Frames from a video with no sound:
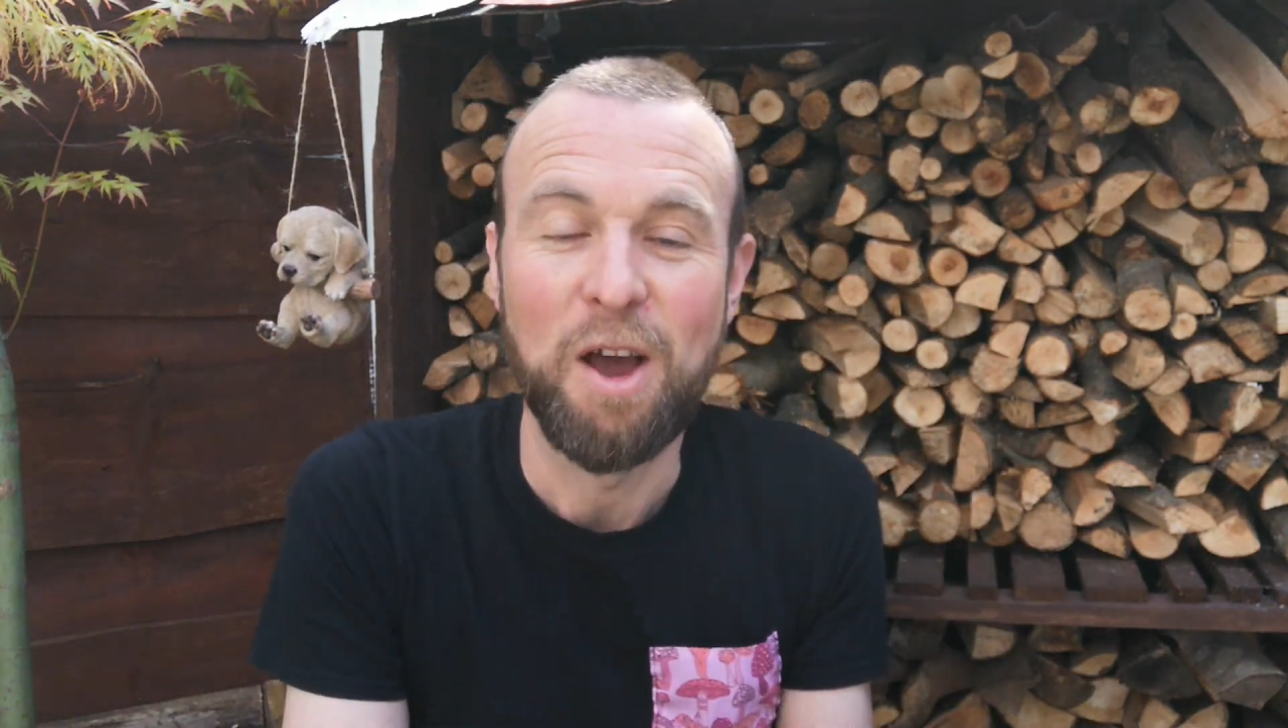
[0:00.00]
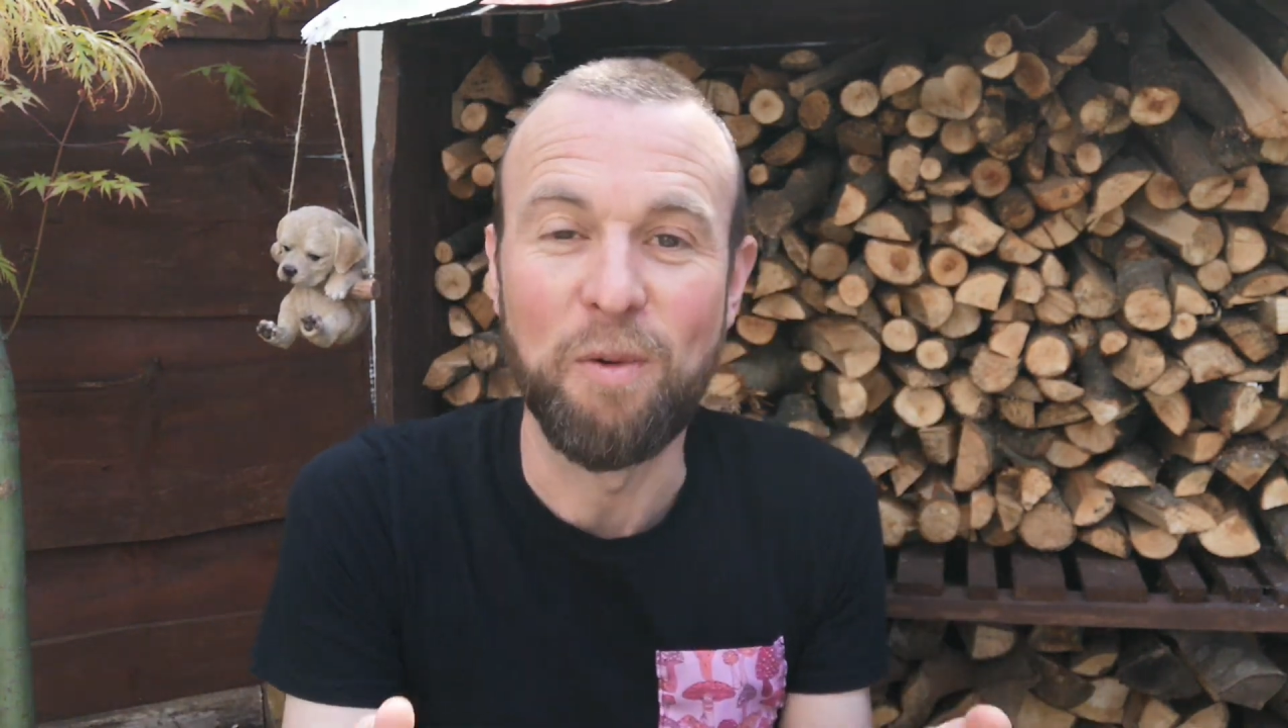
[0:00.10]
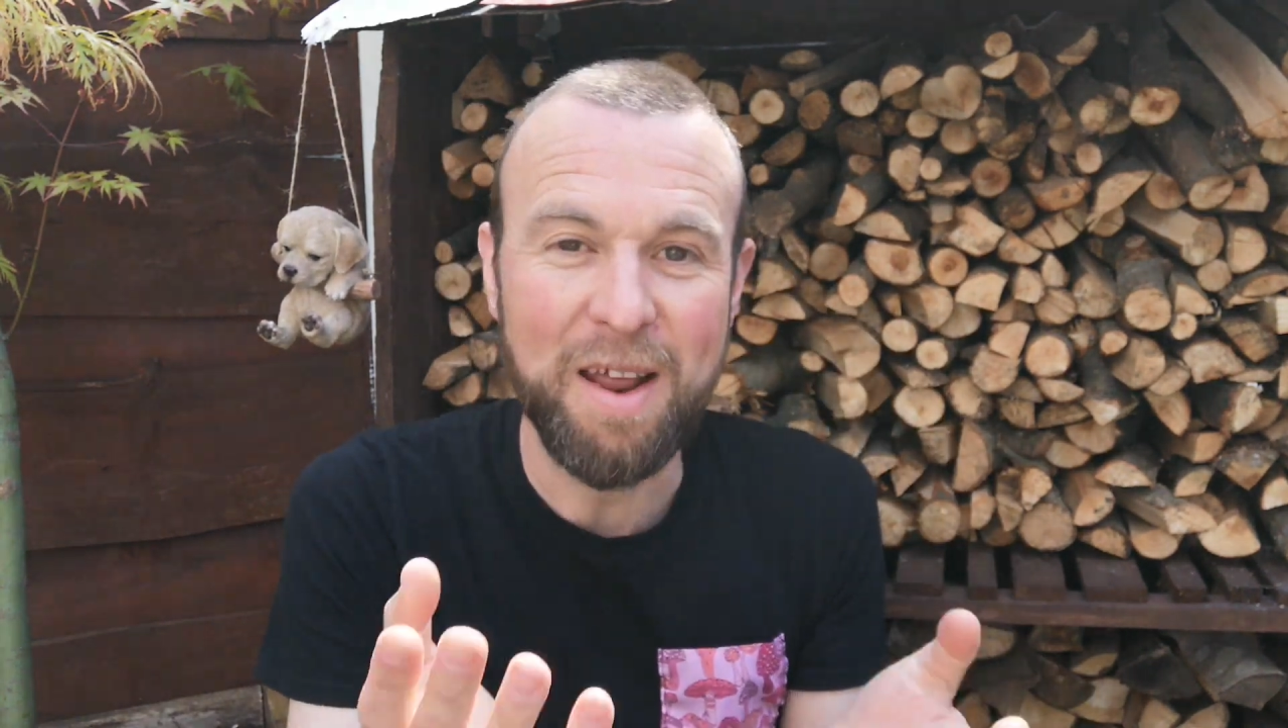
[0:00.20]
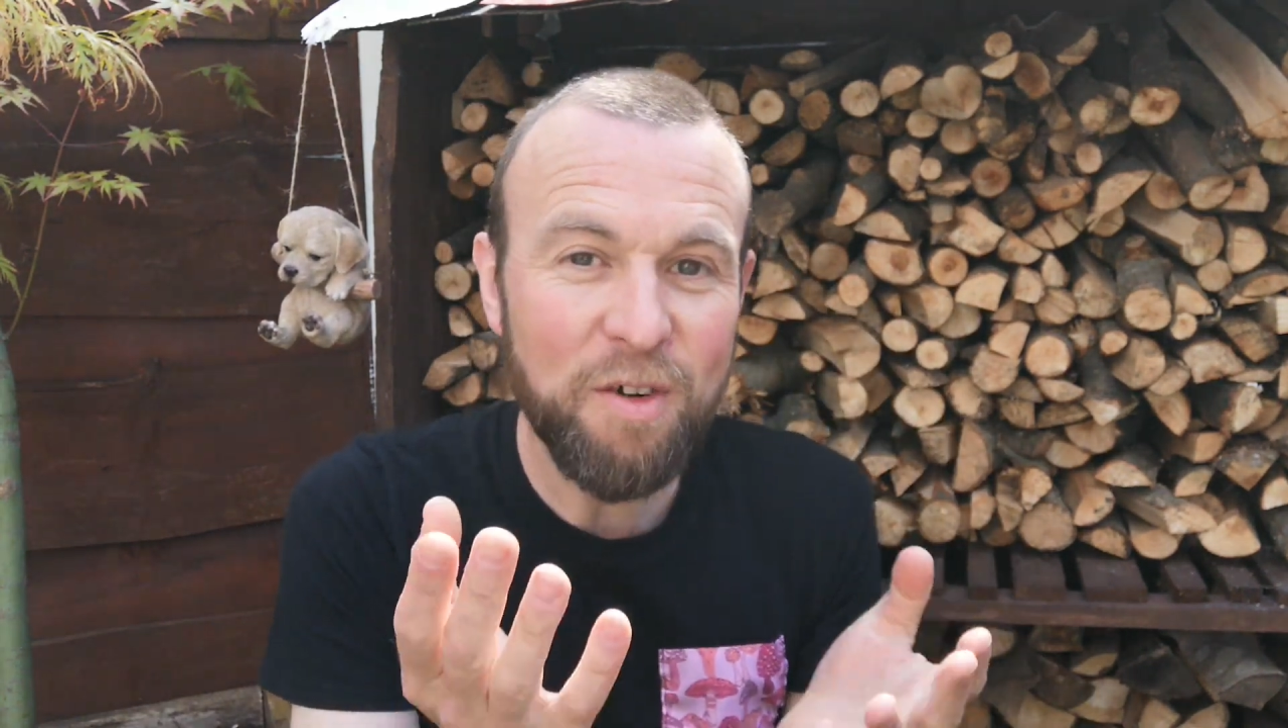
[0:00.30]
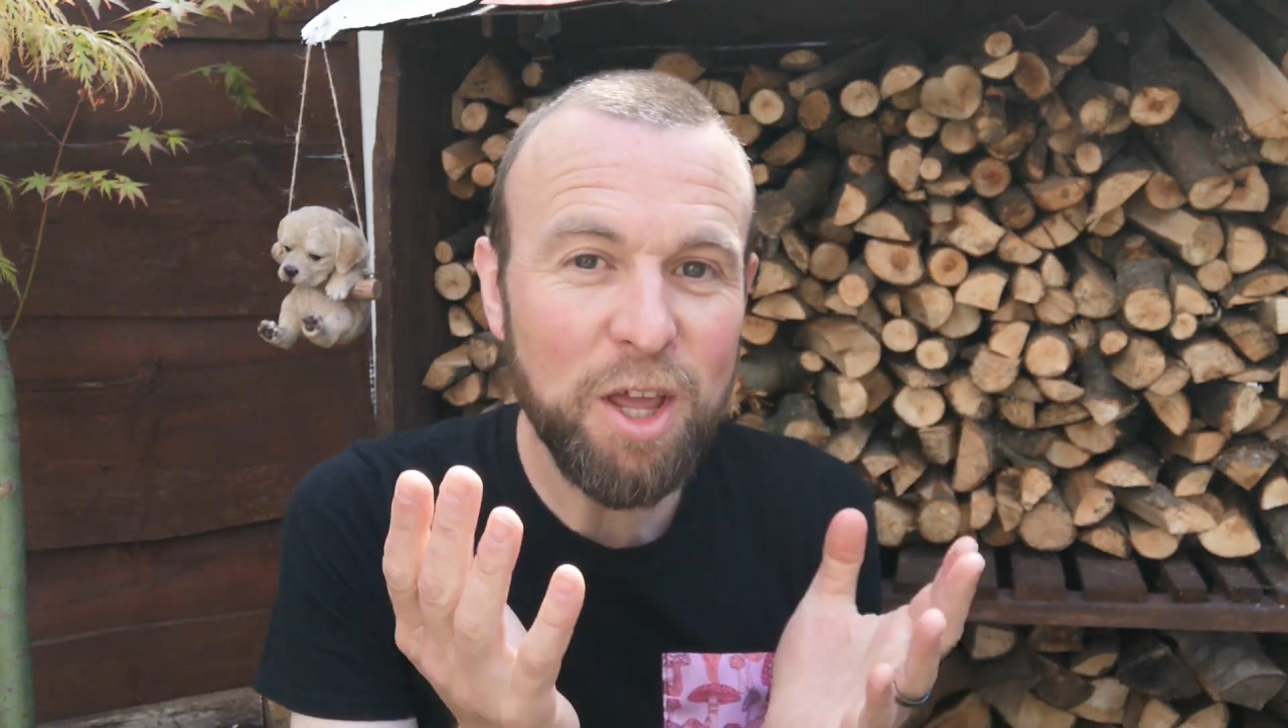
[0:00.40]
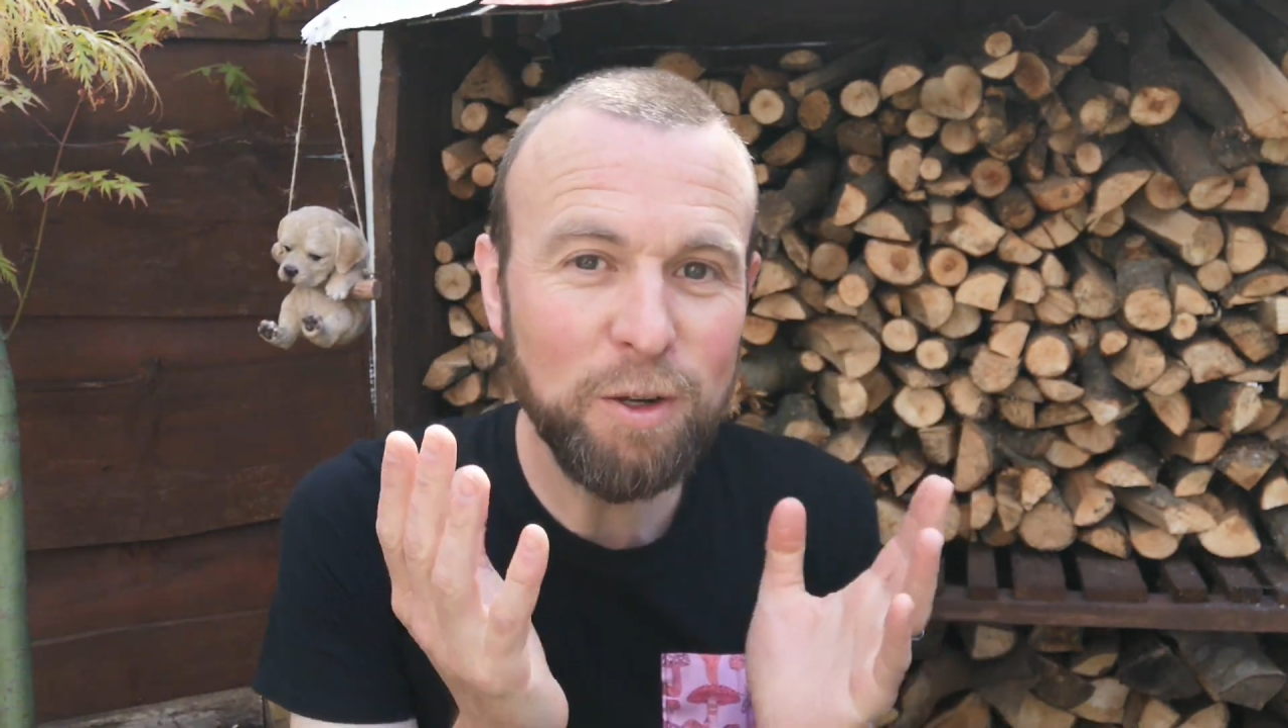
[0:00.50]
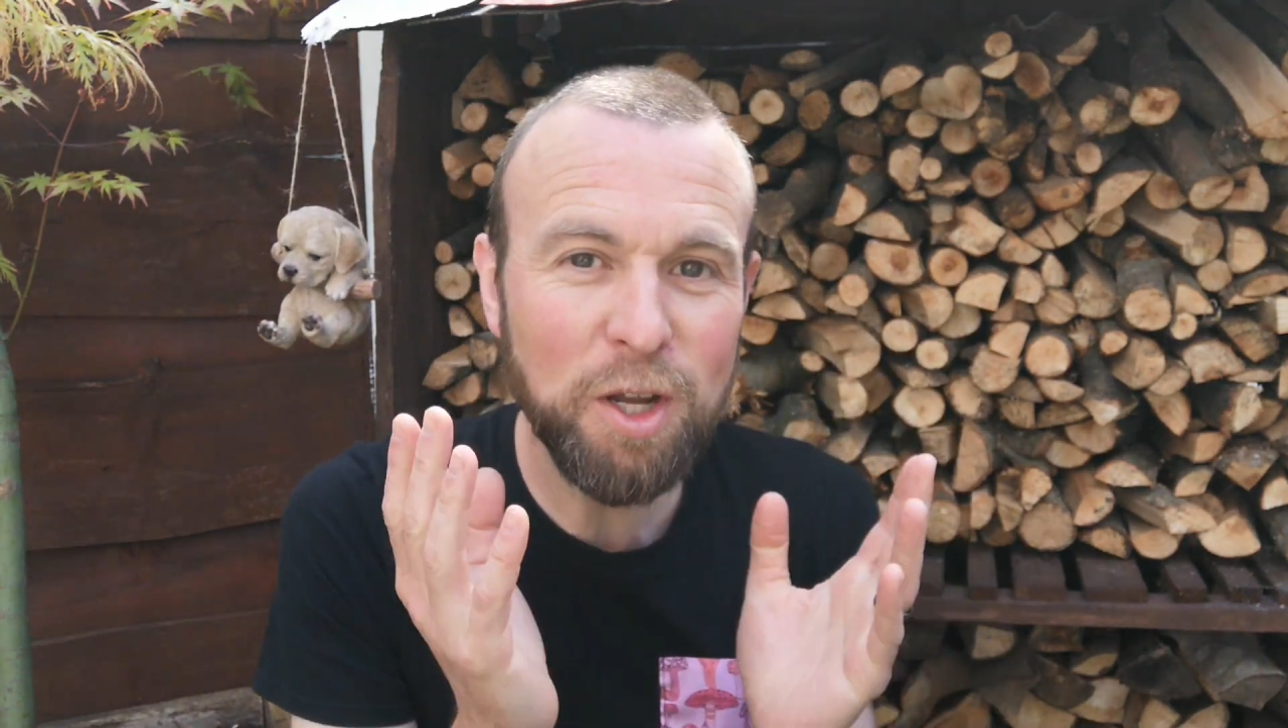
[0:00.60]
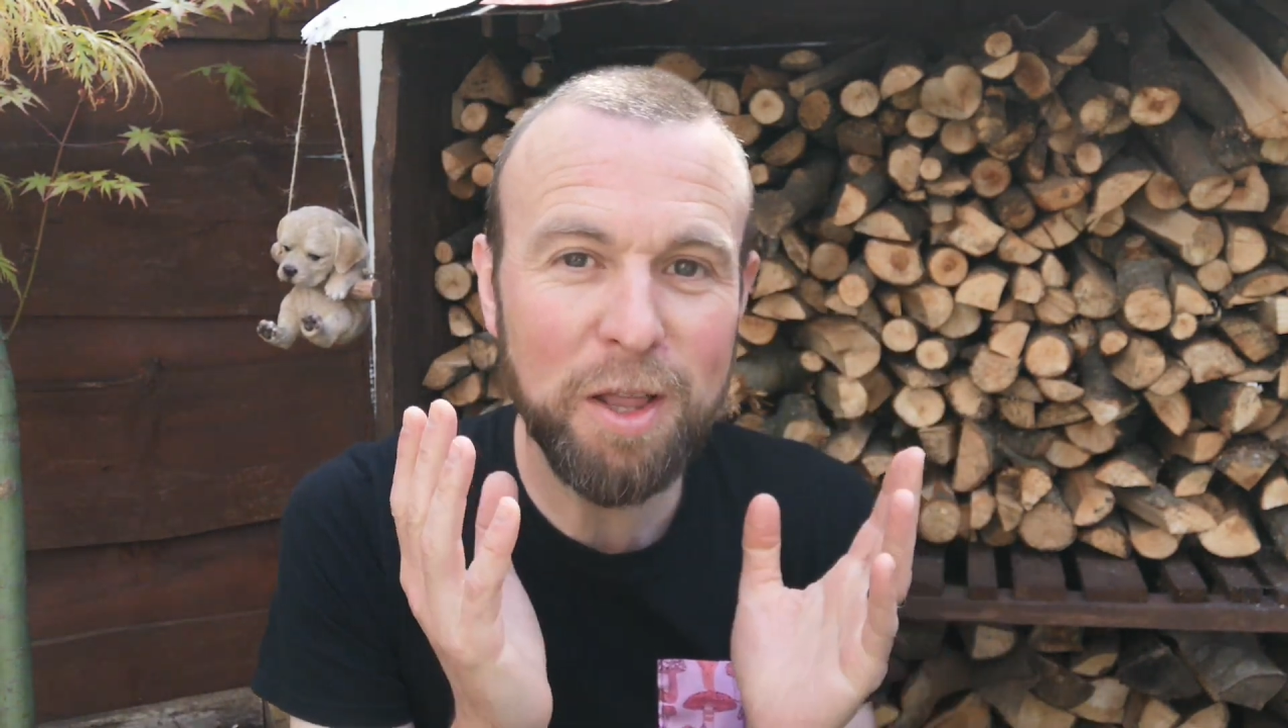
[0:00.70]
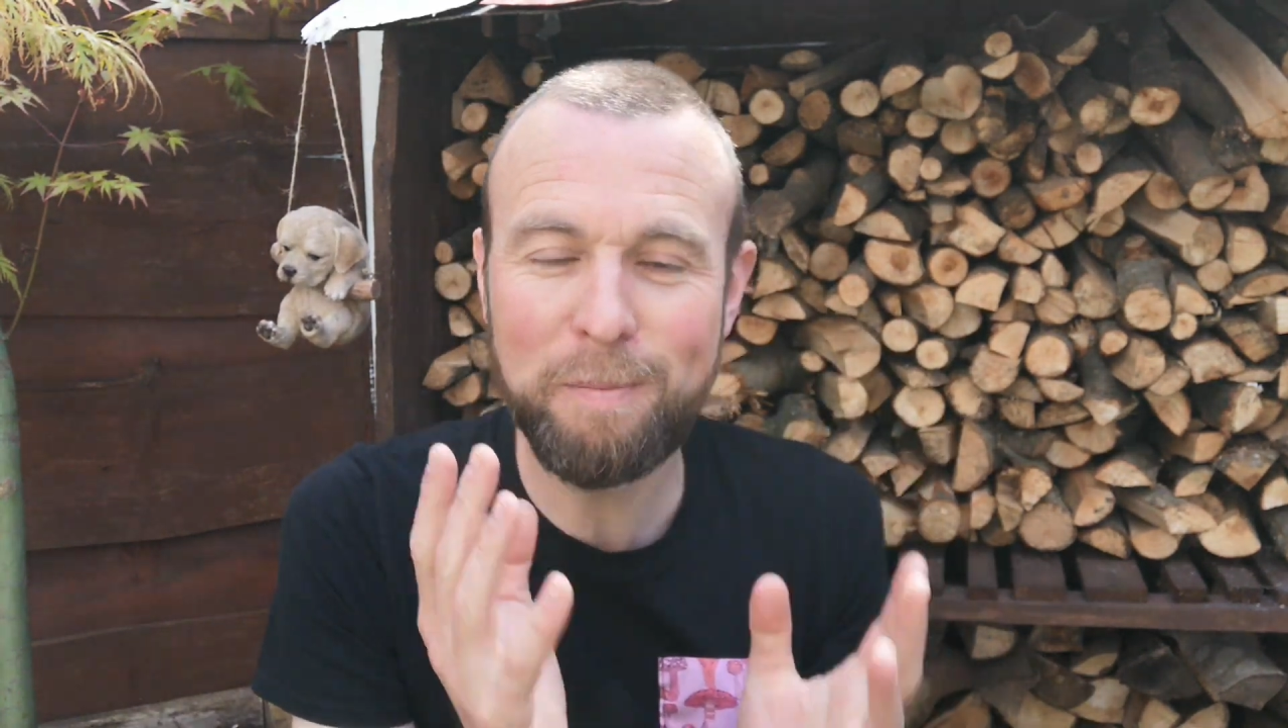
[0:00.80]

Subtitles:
Whenever I use it on